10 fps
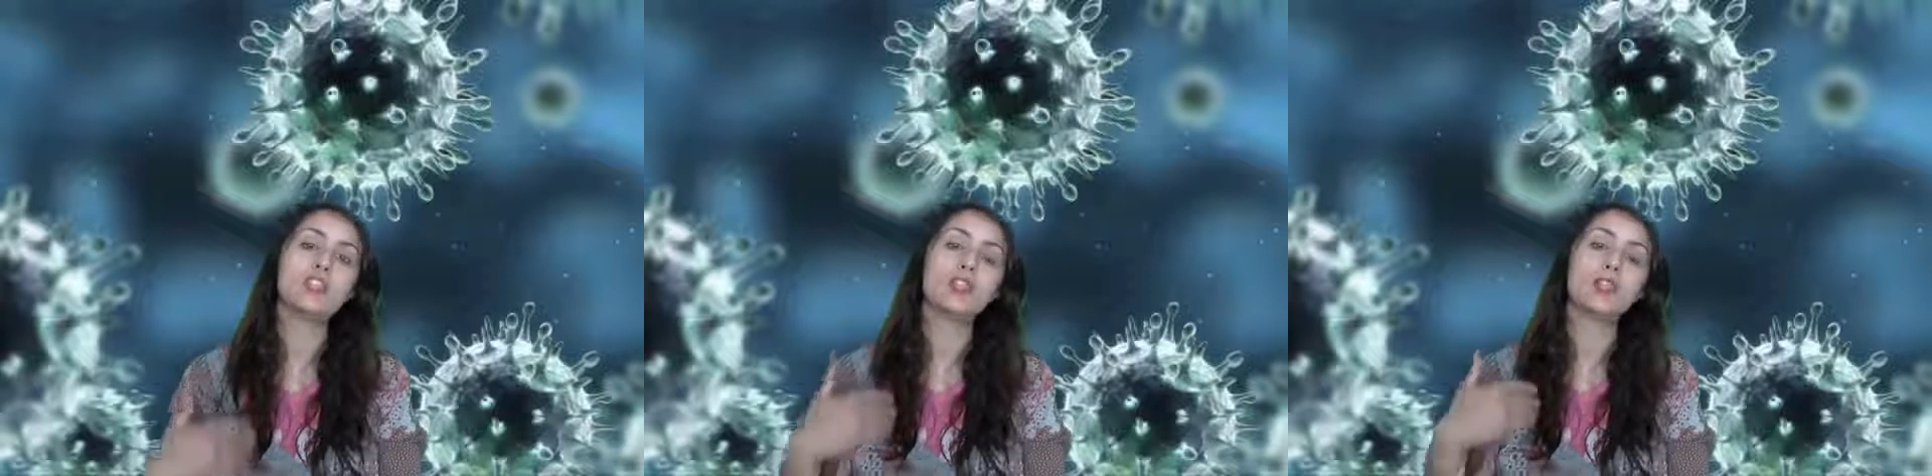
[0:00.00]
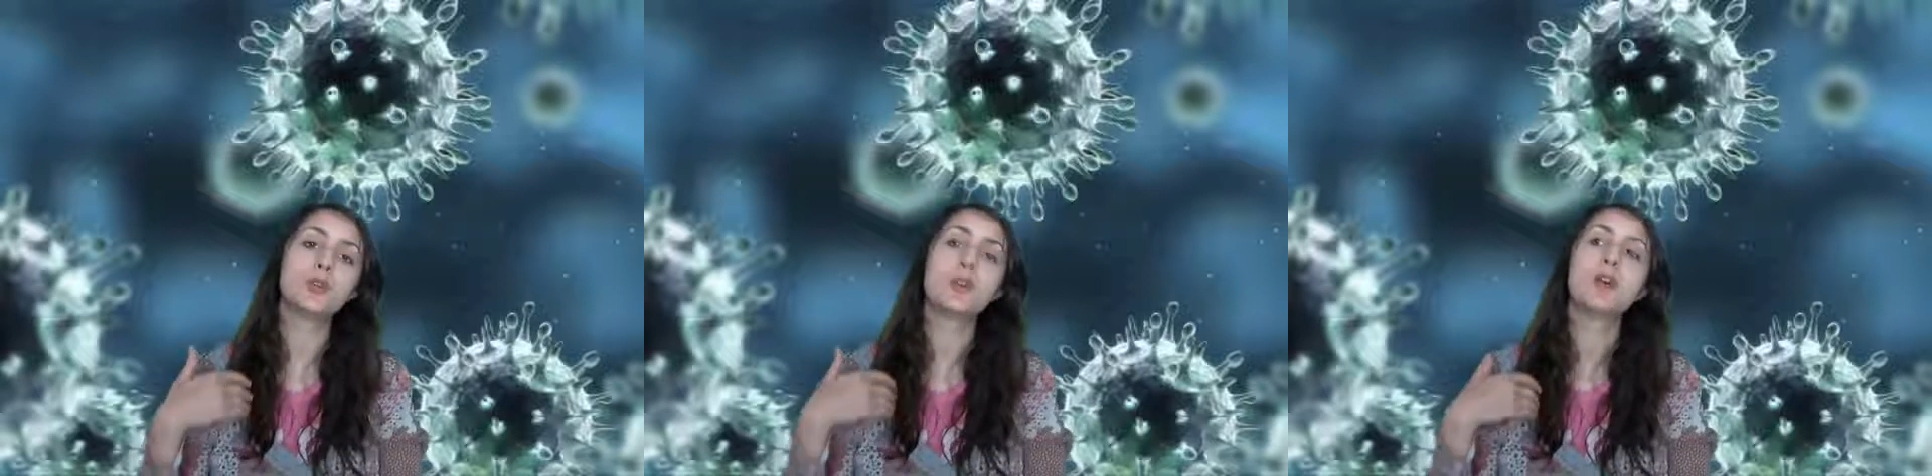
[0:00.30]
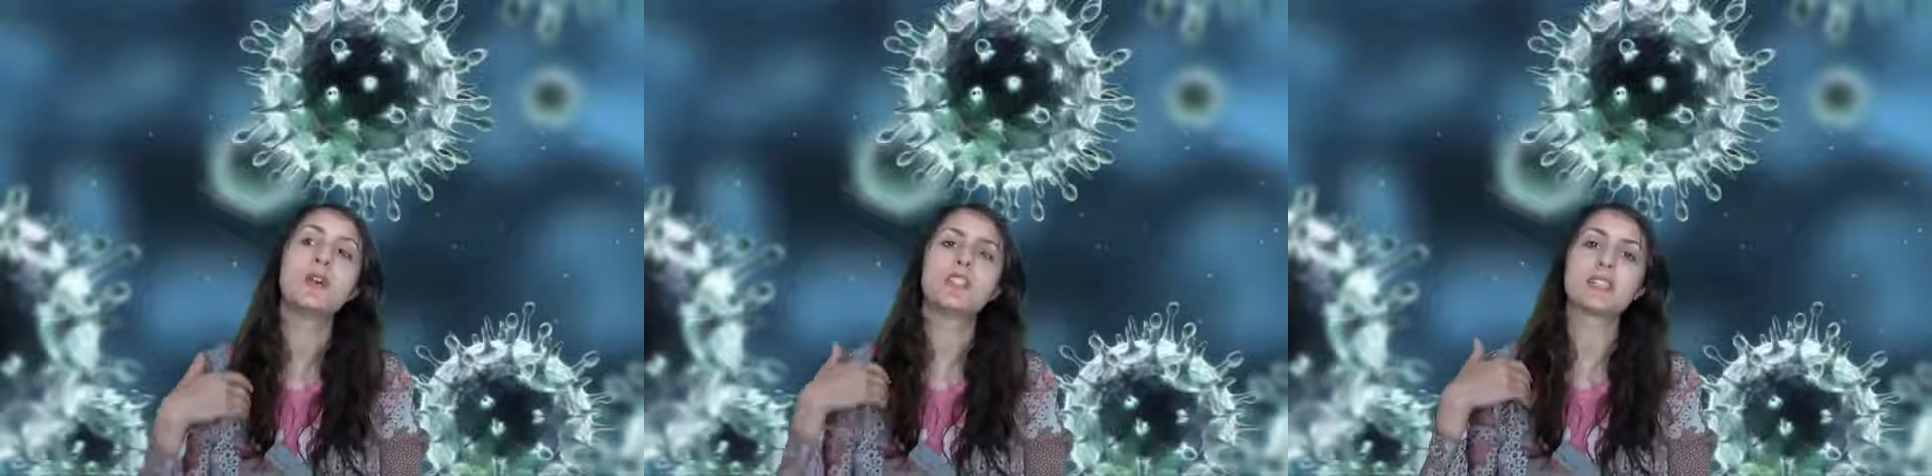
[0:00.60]
you
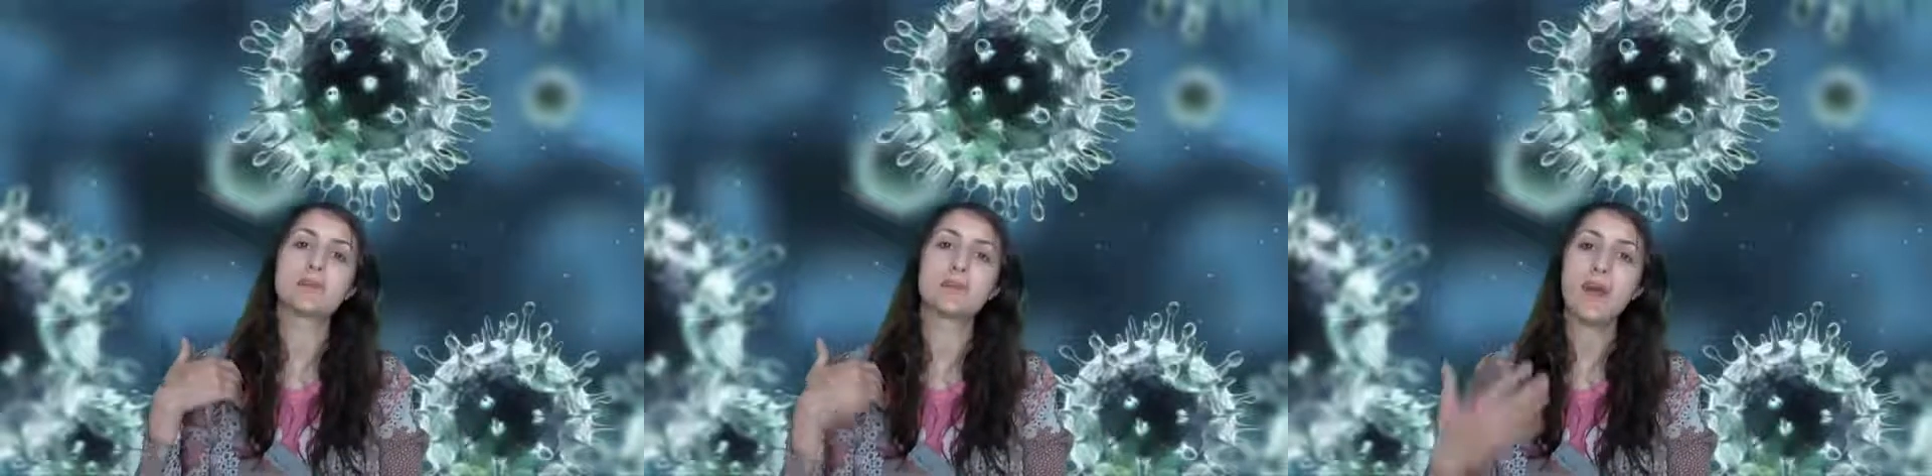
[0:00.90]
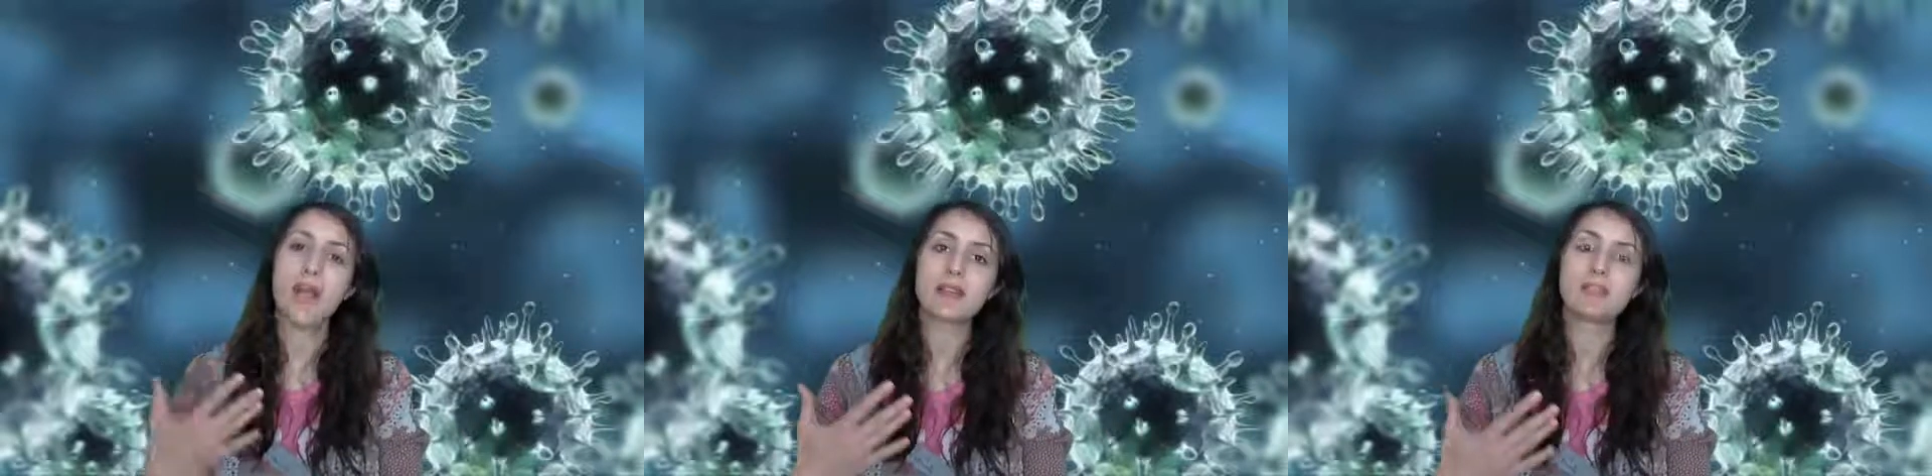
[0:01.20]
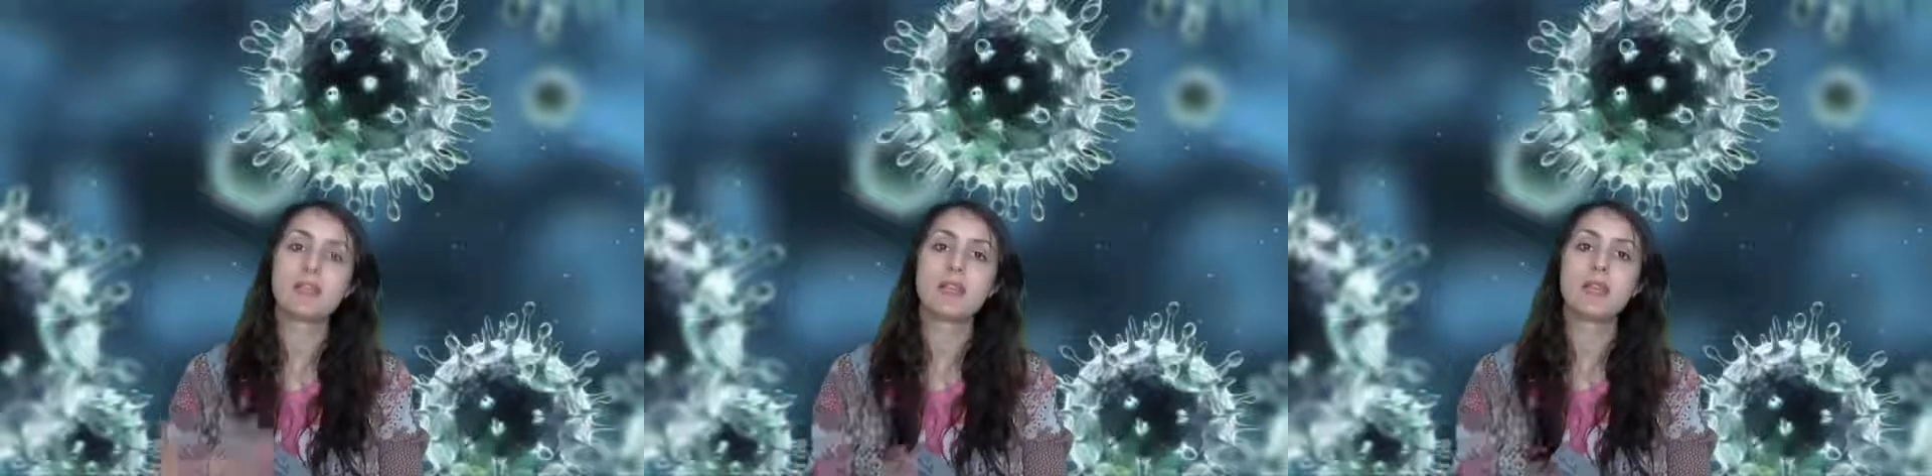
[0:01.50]

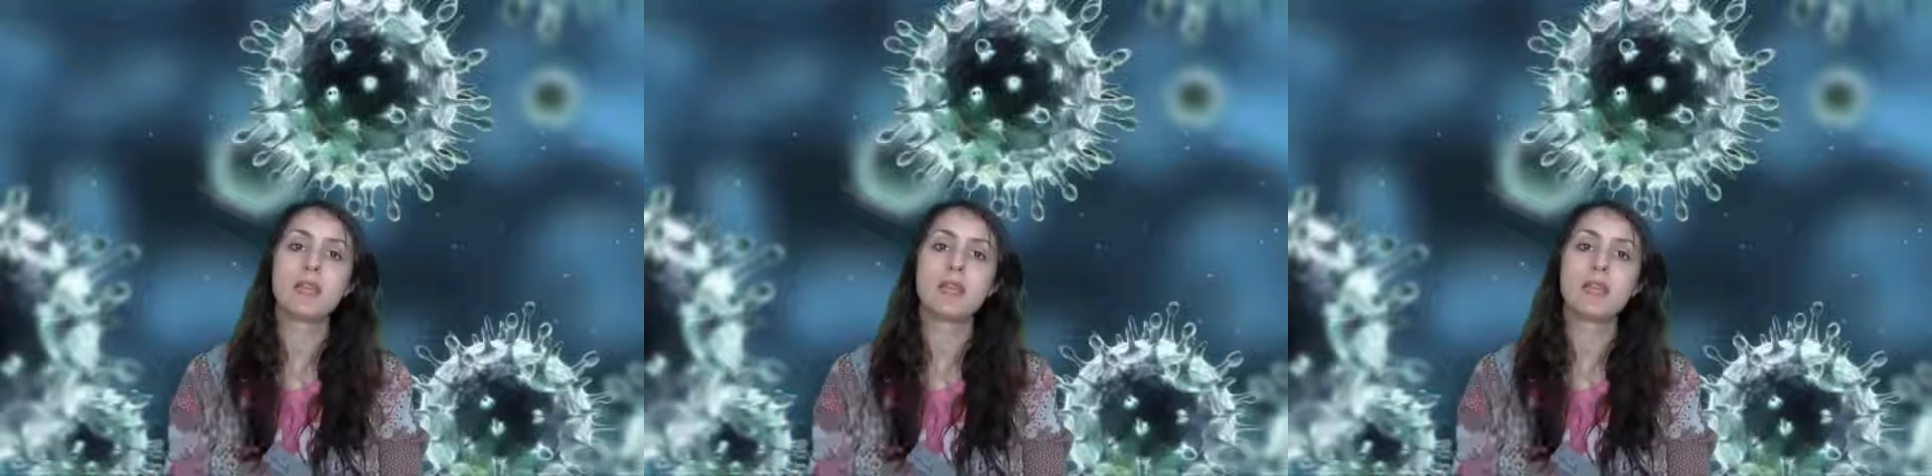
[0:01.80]
suspect